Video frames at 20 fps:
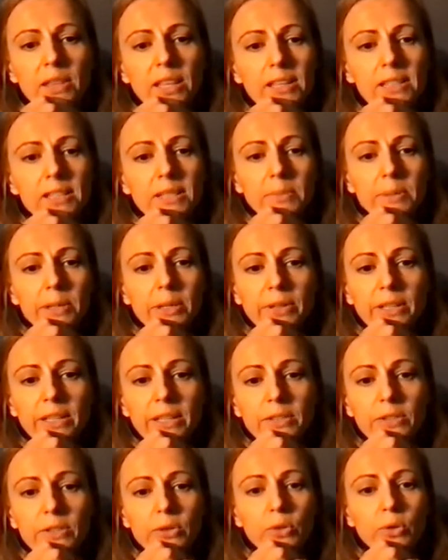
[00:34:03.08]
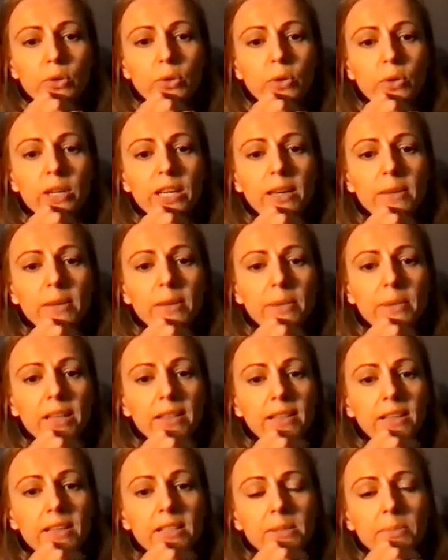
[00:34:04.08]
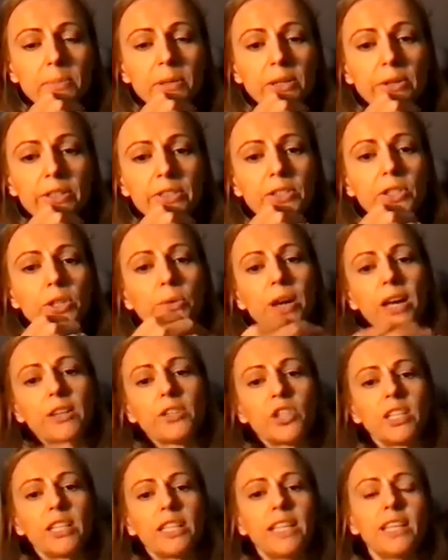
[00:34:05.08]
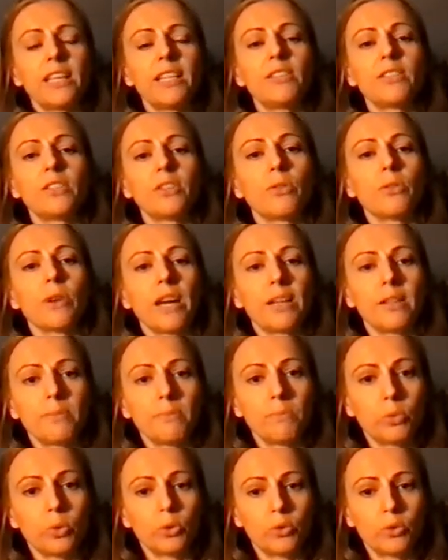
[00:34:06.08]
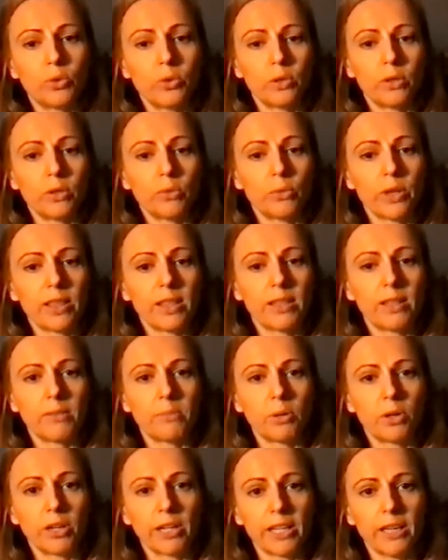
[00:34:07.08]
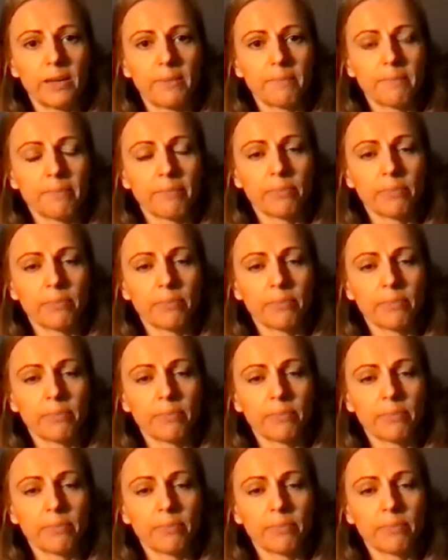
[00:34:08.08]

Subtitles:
the experience or talking about the experience, you actually integrate it more within the body.